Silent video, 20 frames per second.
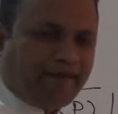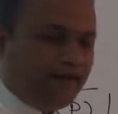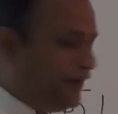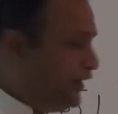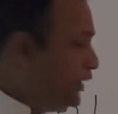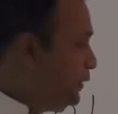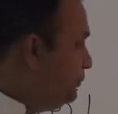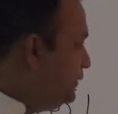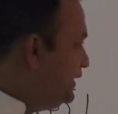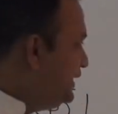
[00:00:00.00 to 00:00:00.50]

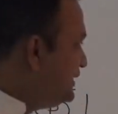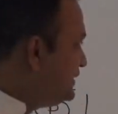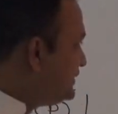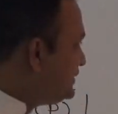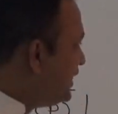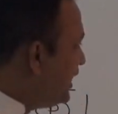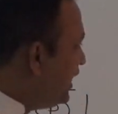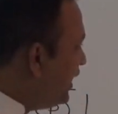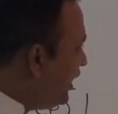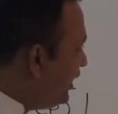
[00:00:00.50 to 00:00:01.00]
It means
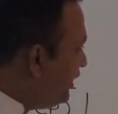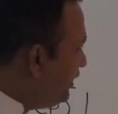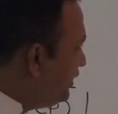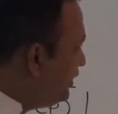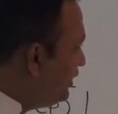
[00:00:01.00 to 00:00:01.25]
that